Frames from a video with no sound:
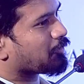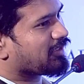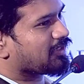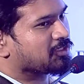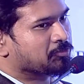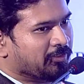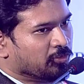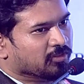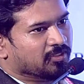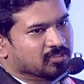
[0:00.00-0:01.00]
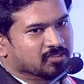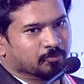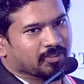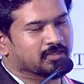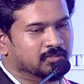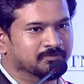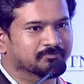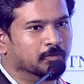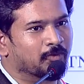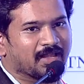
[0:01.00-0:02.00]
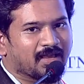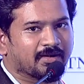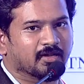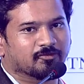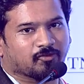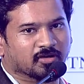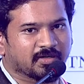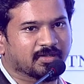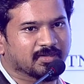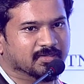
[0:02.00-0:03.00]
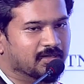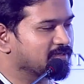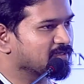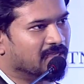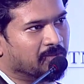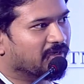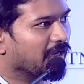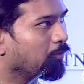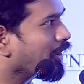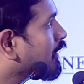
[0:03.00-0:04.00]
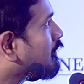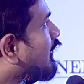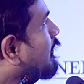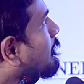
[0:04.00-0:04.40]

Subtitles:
we did is we took this vehicle, we ran it in a 40 degrees Celsius ambient environment.